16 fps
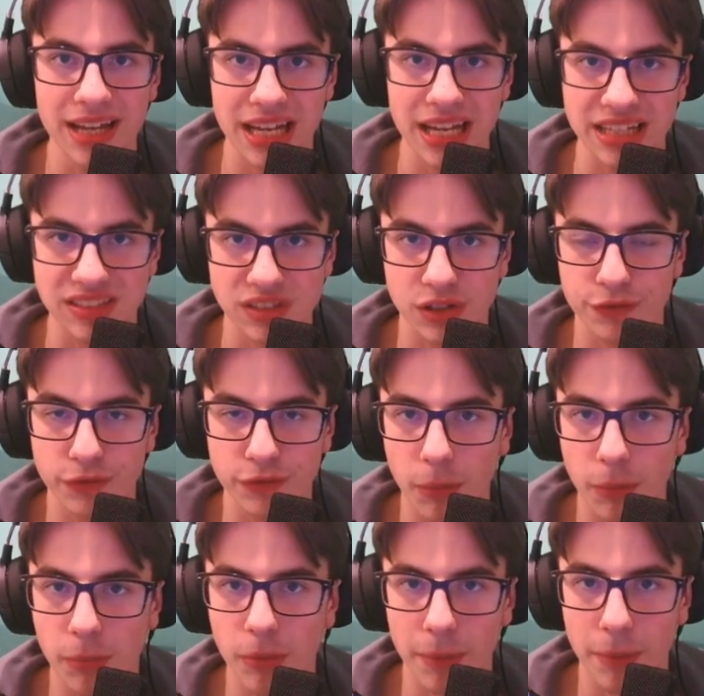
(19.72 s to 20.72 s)
It's the
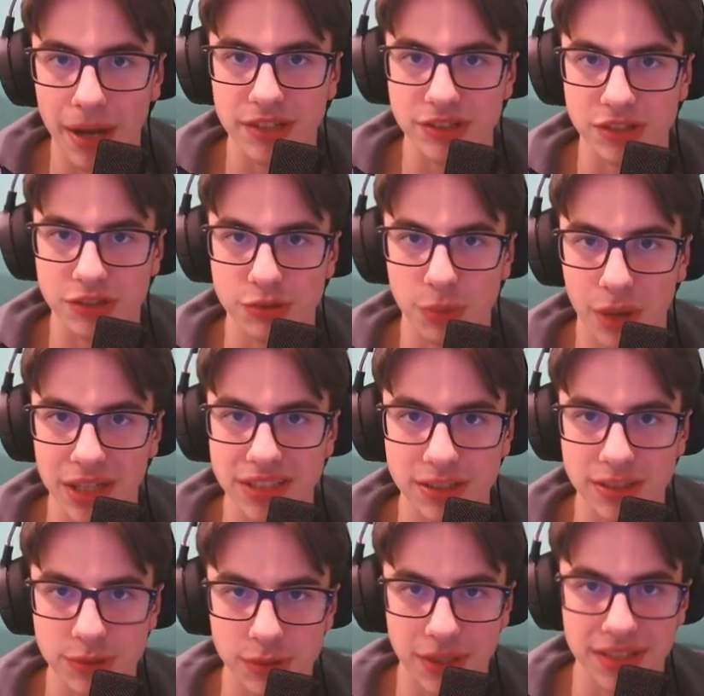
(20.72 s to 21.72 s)
Football Manager
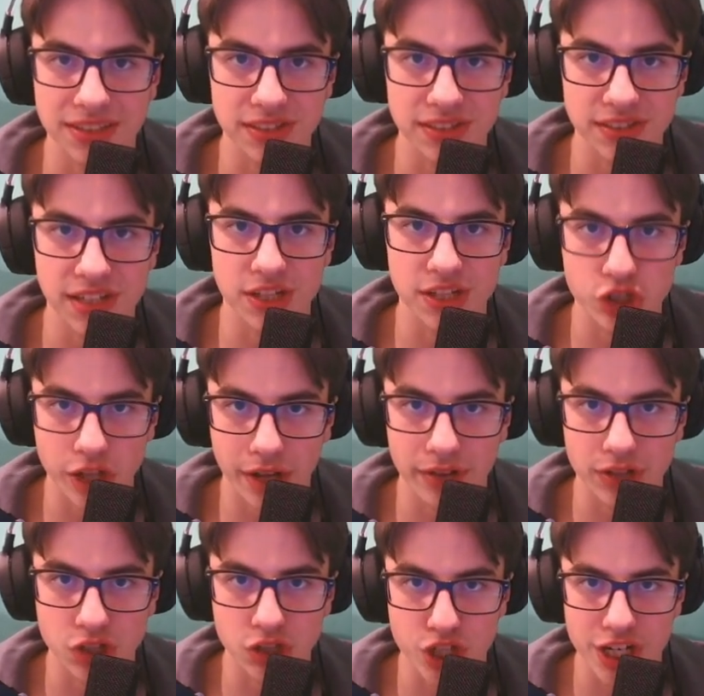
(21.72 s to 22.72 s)
2026
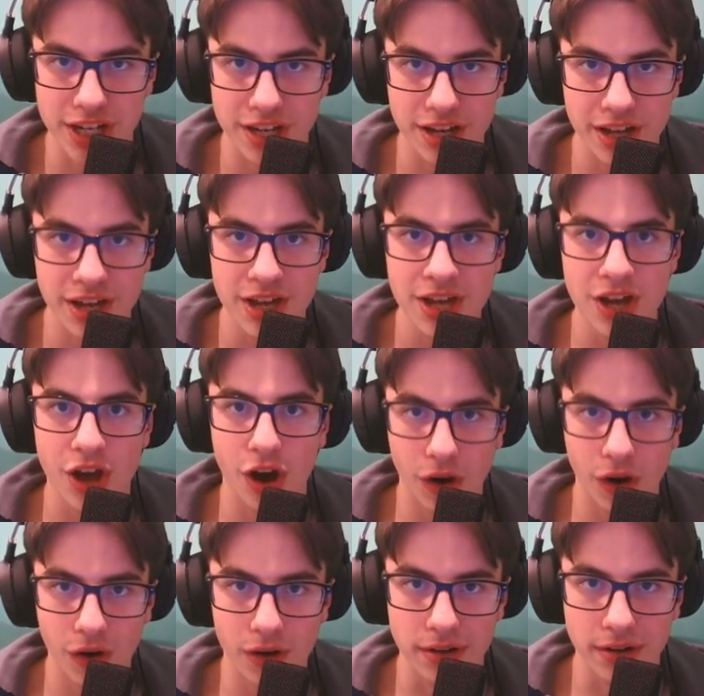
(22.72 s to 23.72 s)
challenge here
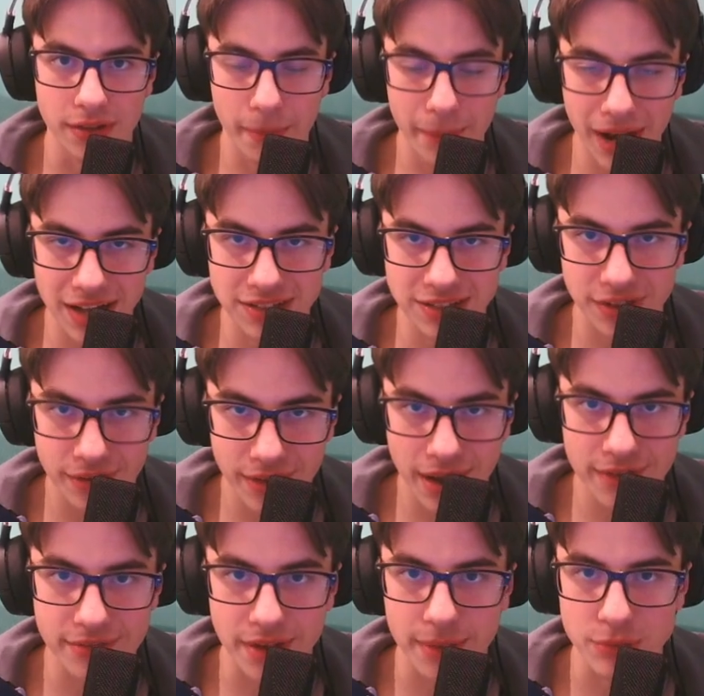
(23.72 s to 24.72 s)
on the Matov
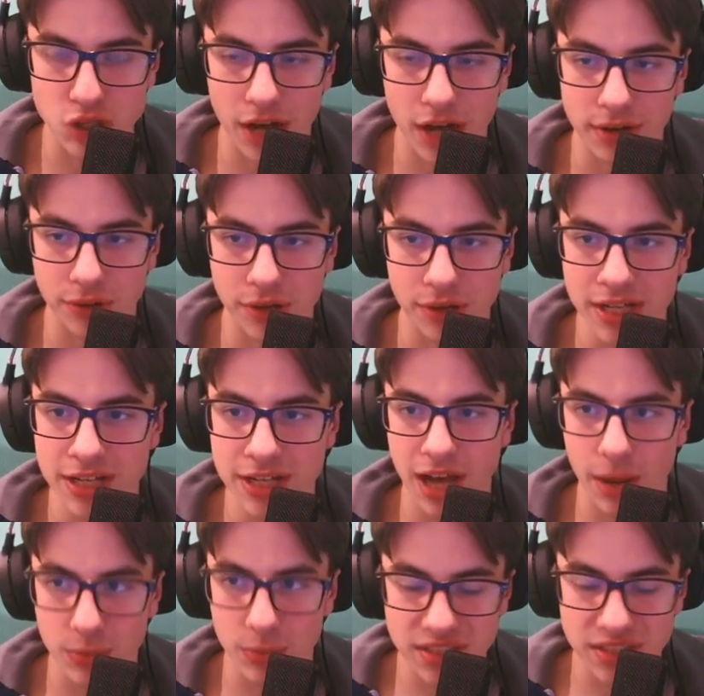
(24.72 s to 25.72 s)
FM channel,
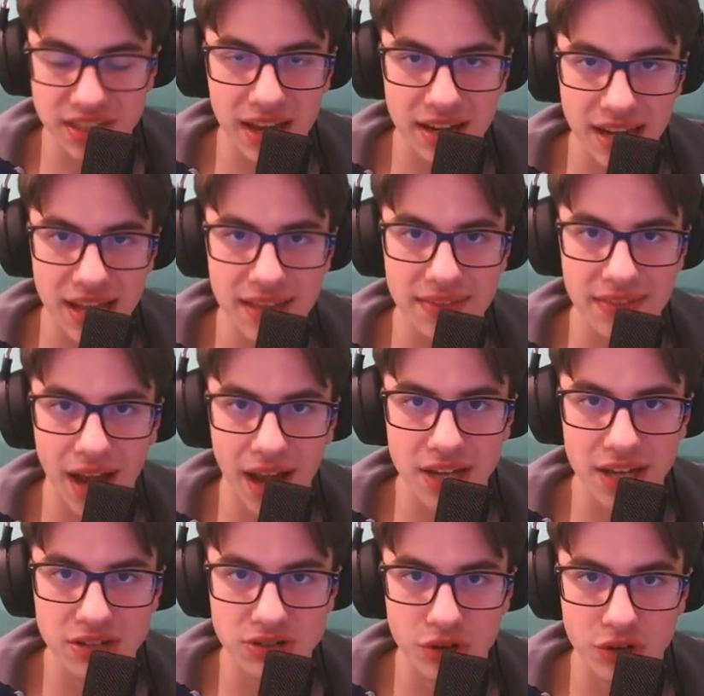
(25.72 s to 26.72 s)
and we said in that
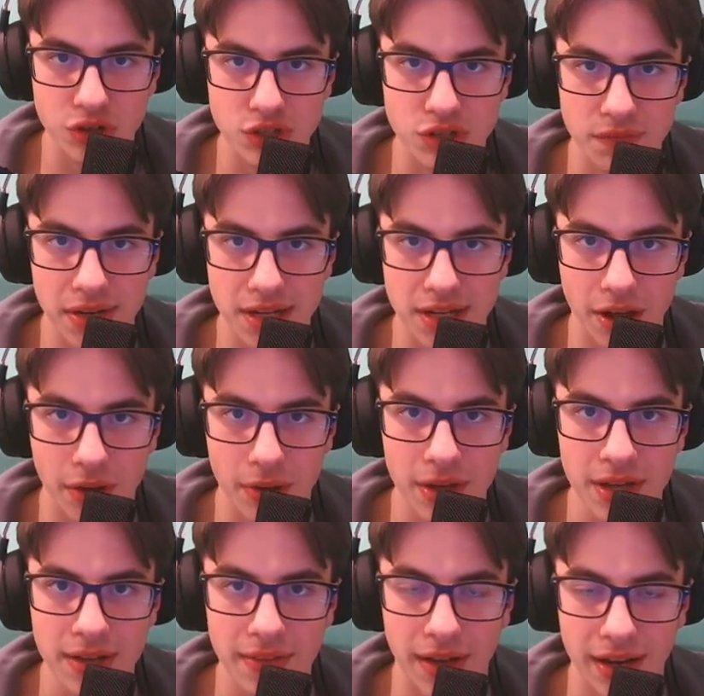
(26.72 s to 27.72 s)
introduction video
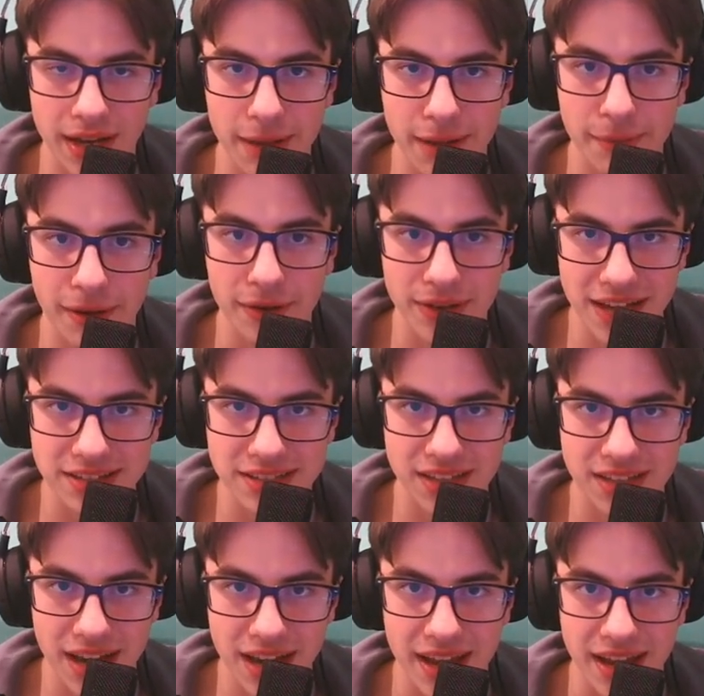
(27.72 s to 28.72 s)
that came out
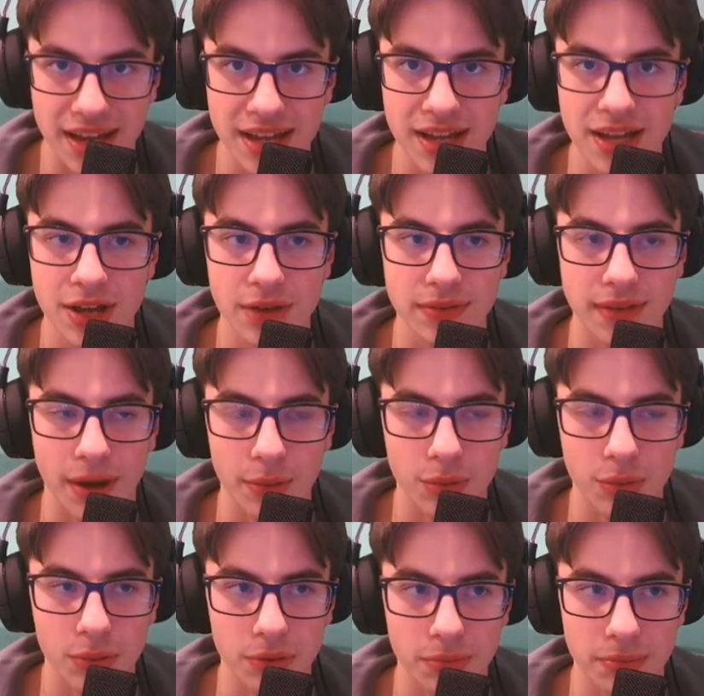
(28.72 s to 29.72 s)
yesterday that we
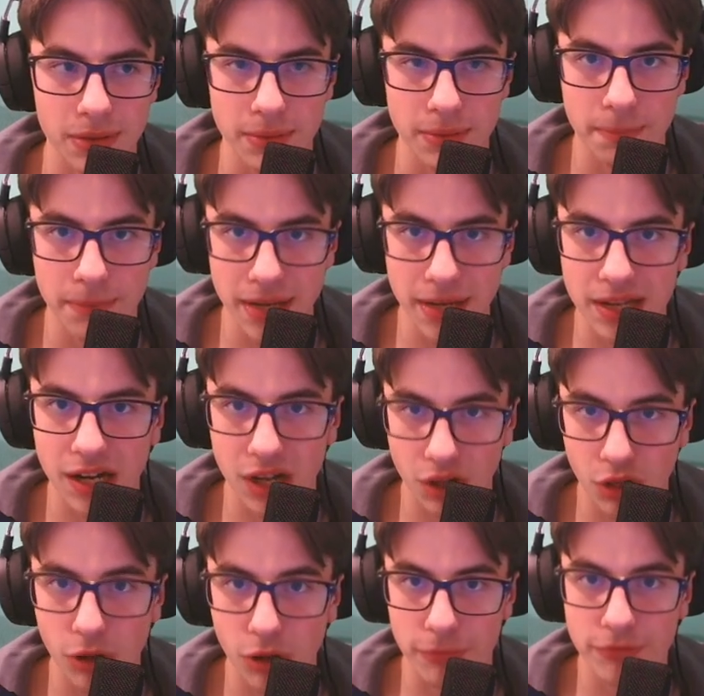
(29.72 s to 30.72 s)
would be picking a
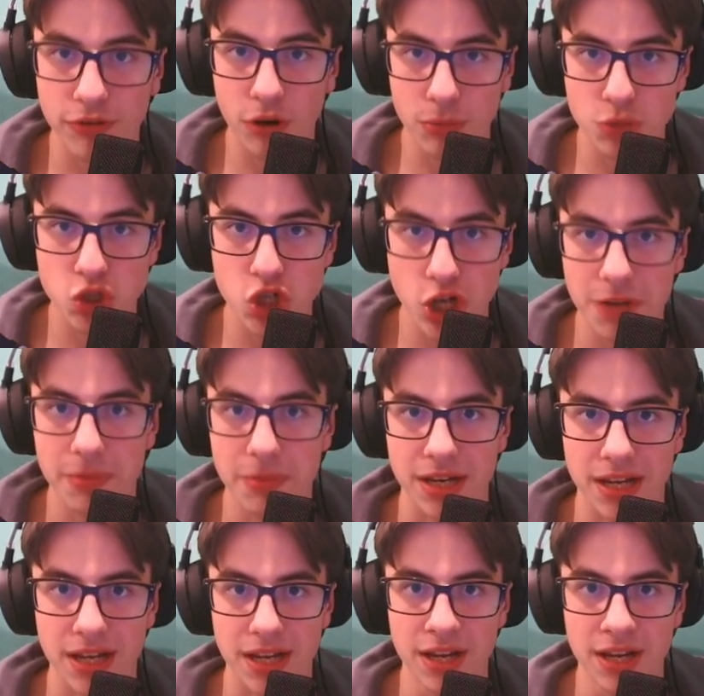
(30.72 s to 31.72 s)
club from
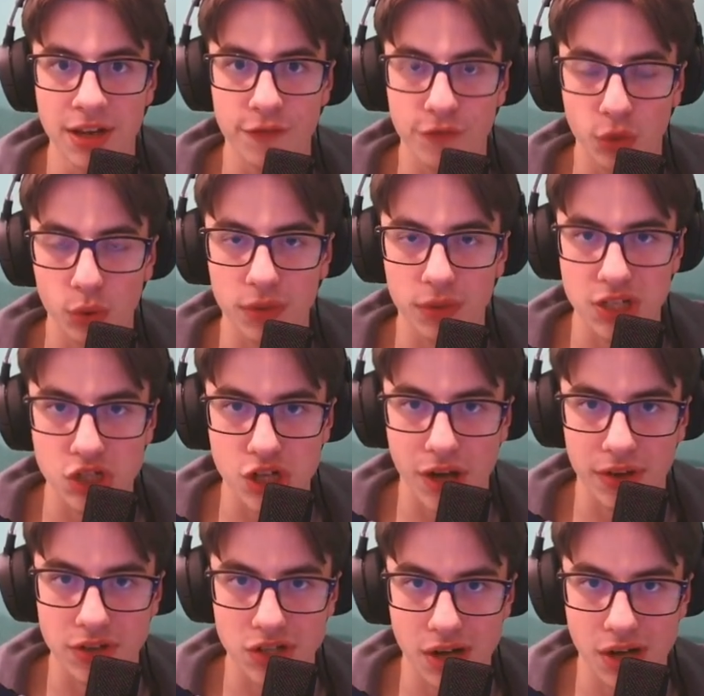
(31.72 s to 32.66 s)
Germany for this challenge.